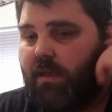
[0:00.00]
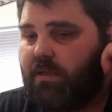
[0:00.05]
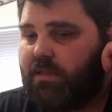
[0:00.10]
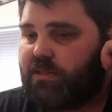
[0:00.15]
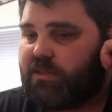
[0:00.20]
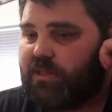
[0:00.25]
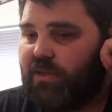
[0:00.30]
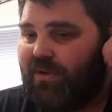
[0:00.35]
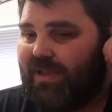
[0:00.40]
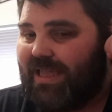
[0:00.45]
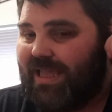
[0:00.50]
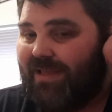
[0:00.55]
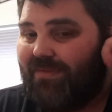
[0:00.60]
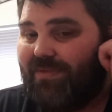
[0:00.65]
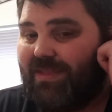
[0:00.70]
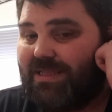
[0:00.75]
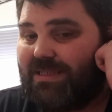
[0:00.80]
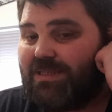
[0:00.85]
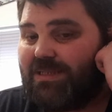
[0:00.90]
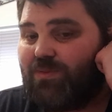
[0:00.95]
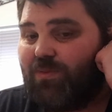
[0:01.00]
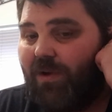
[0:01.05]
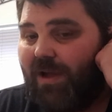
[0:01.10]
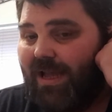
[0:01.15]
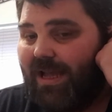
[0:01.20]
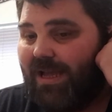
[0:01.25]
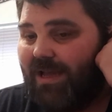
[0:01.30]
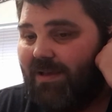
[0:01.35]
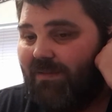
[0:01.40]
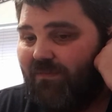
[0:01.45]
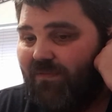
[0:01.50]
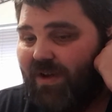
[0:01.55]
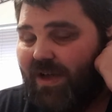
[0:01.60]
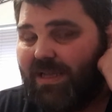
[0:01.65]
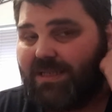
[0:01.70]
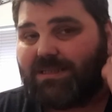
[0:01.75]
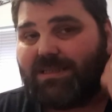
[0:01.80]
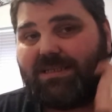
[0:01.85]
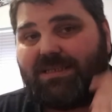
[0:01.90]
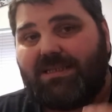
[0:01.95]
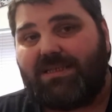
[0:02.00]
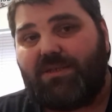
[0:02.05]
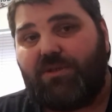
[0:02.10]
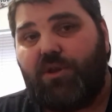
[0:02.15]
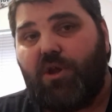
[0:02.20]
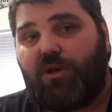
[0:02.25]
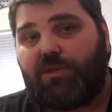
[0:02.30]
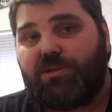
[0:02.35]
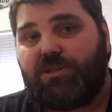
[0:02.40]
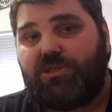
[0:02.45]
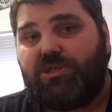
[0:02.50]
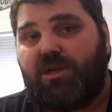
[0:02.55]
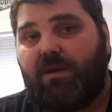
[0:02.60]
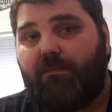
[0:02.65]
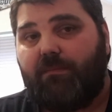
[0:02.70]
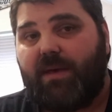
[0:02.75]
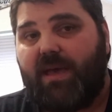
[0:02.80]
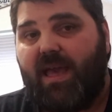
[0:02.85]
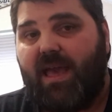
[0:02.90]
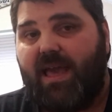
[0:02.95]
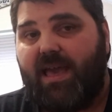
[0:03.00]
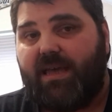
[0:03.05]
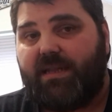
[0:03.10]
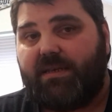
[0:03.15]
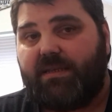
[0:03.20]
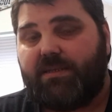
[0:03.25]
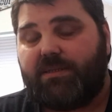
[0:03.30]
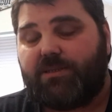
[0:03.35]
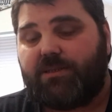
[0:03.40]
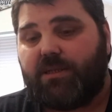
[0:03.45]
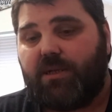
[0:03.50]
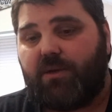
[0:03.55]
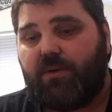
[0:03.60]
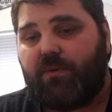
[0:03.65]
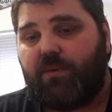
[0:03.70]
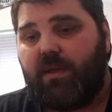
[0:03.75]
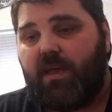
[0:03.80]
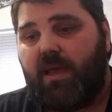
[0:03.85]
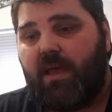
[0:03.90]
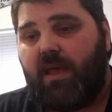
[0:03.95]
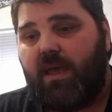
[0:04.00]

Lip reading: So again, is why I advise not to jump ahead. So